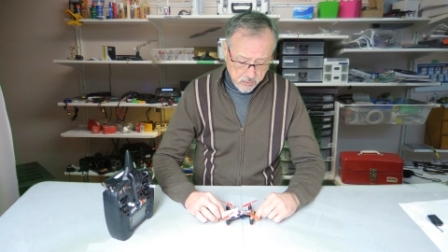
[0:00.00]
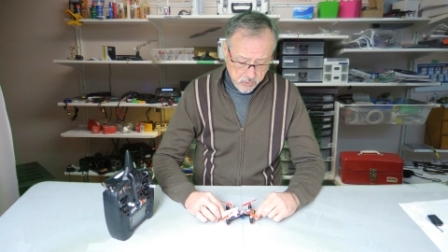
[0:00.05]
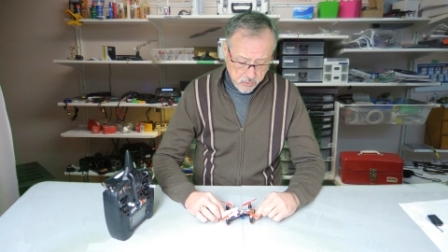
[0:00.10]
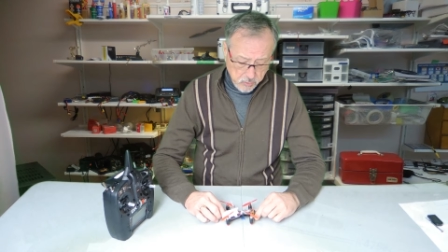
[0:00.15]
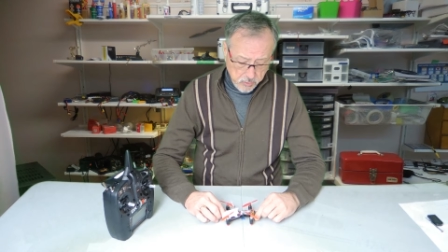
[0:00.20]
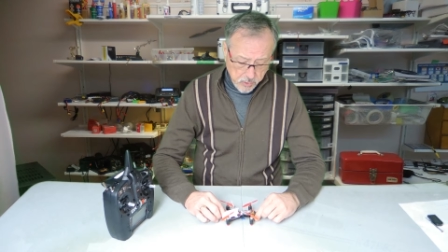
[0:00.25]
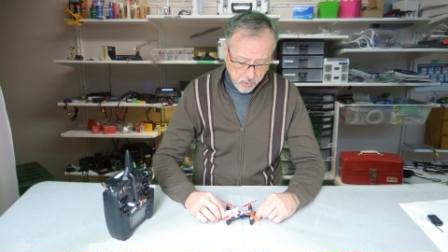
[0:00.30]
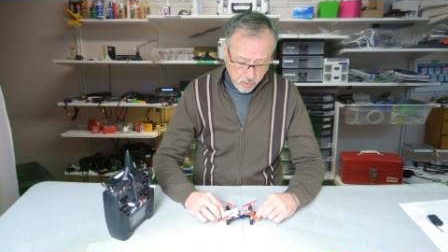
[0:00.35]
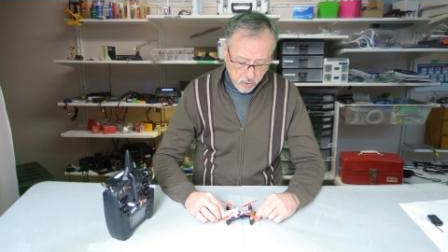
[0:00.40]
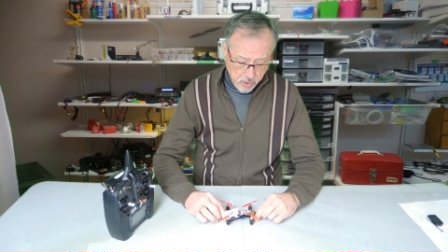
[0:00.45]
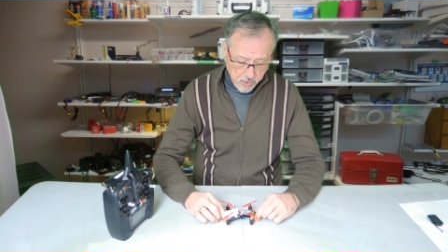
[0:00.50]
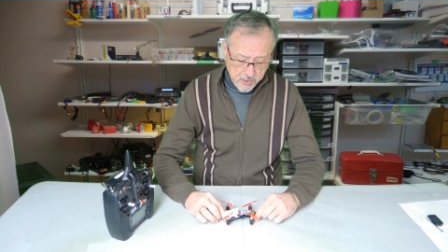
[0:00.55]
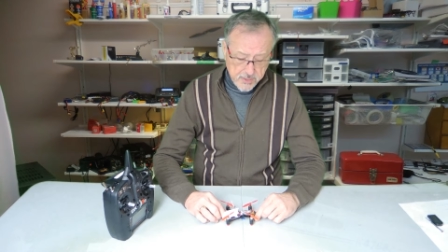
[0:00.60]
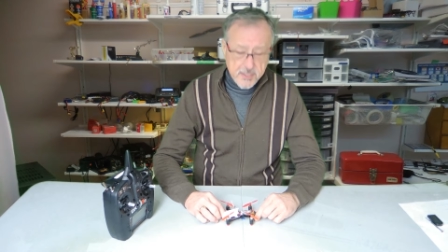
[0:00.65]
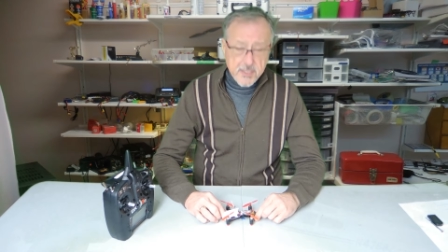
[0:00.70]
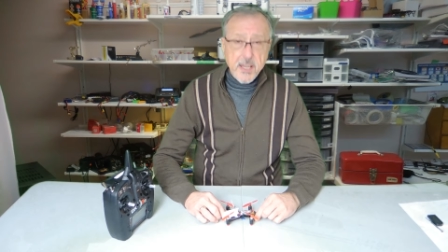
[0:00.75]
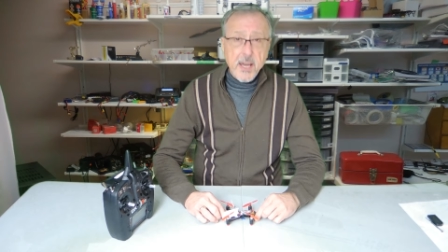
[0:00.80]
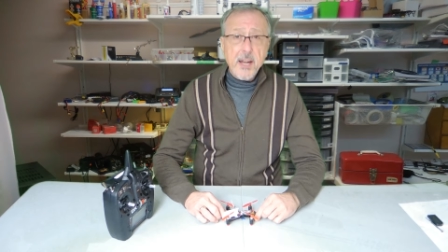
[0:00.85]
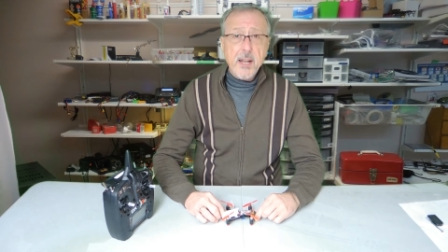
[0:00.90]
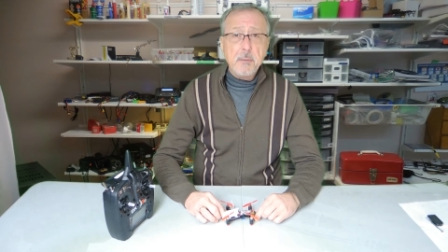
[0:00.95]
doing all the
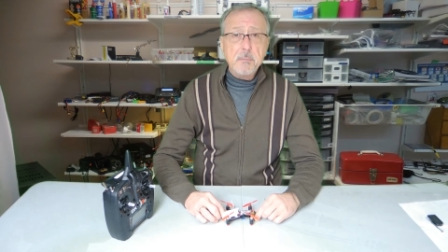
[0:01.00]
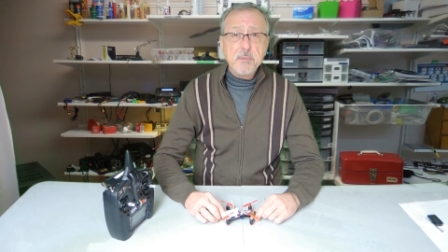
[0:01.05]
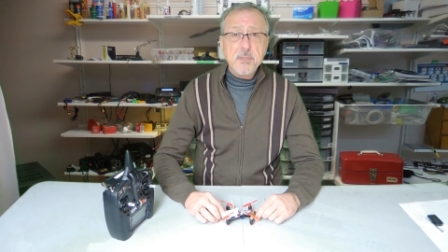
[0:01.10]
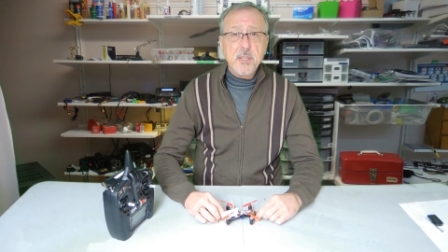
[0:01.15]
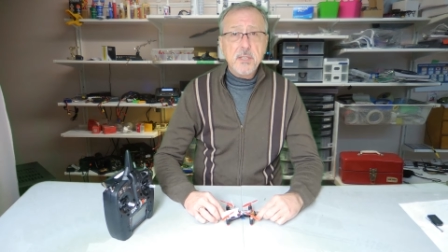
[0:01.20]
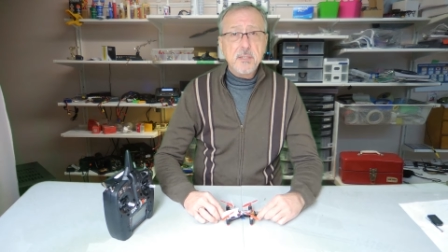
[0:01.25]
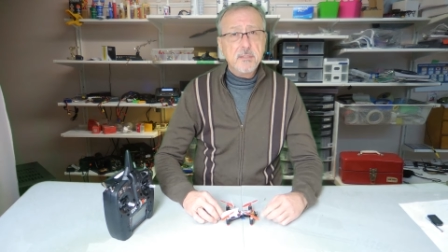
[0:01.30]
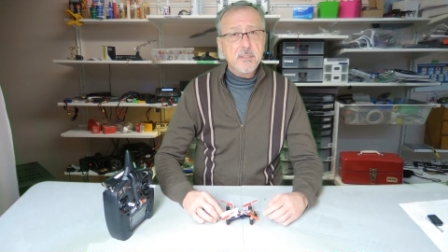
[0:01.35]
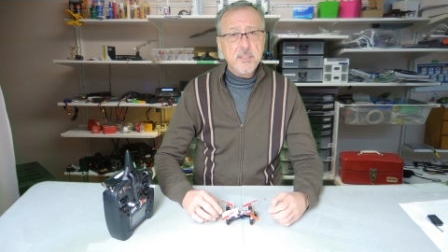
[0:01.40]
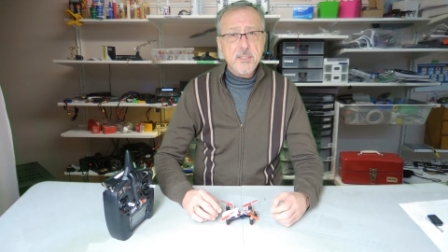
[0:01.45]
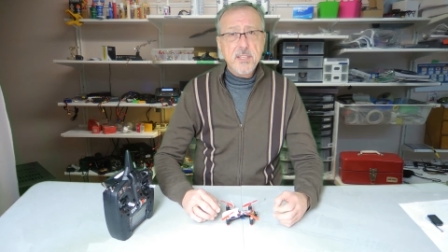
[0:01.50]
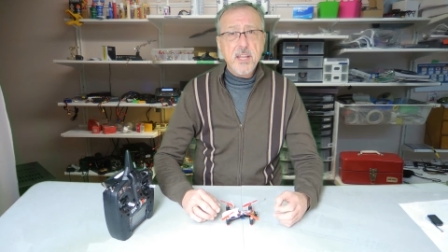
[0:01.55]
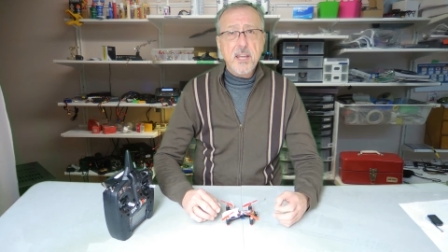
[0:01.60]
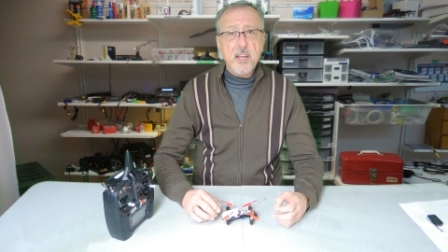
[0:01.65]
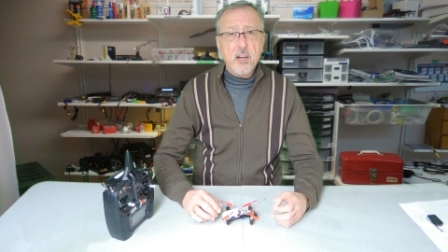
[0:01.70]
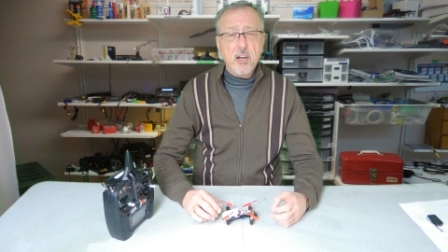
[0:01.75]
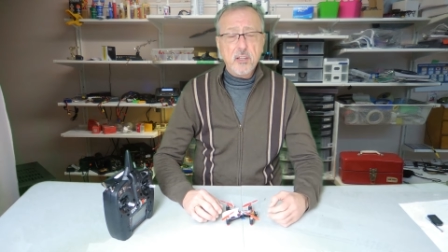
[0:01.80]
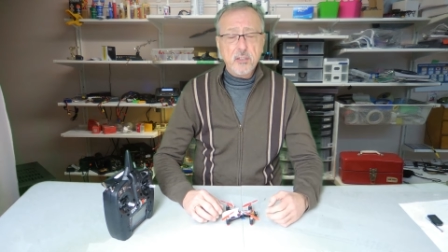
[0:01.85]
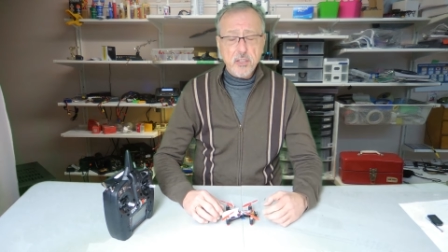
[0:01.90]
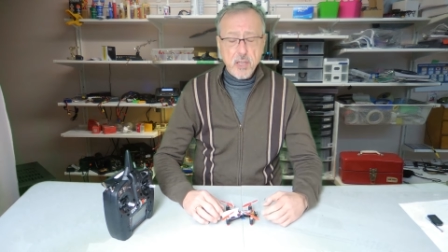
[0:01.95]
setups and
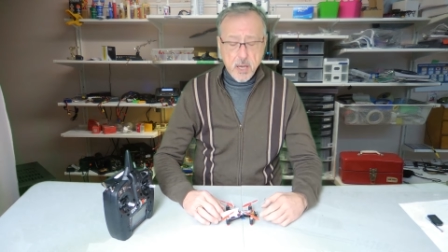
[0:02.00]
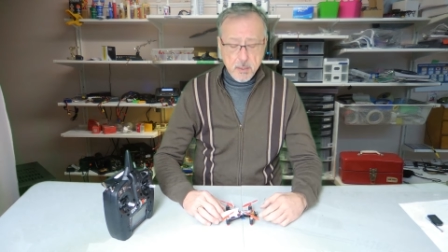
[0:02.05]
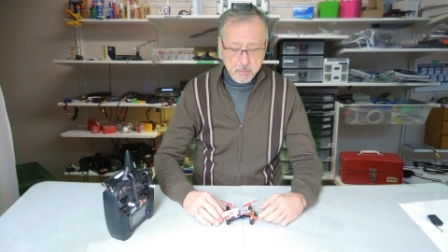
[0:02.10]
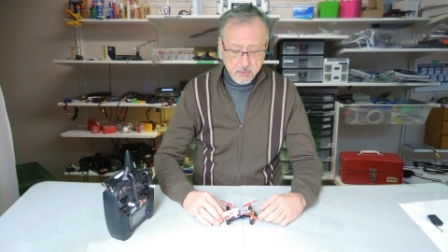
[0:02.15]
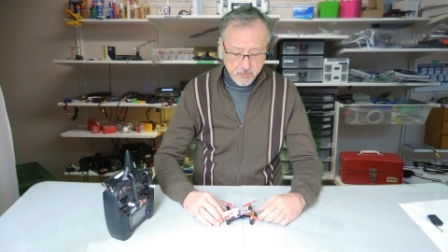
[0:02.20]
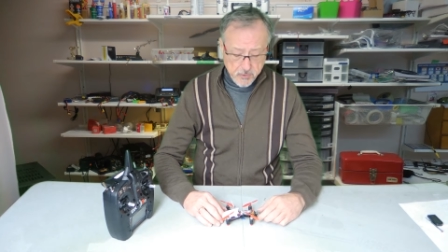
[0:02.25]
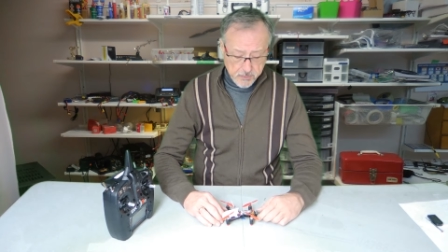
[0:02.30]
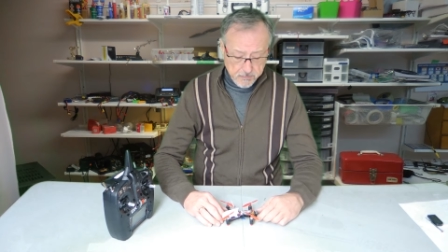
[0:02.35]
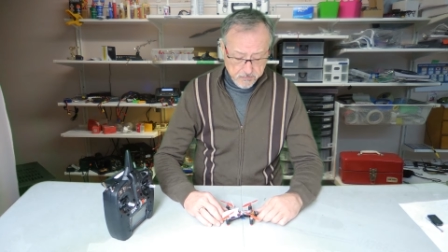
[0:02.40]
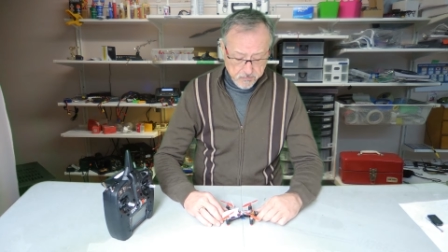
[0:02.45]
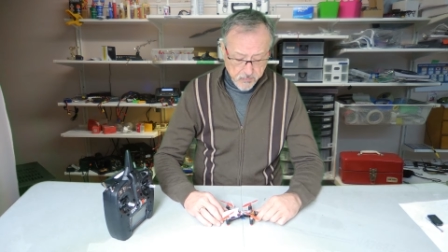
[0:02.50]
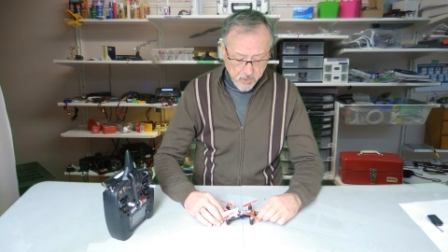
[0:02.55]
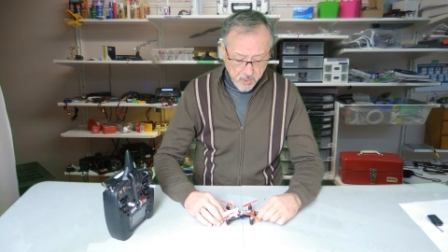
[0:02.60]
staying on top of it.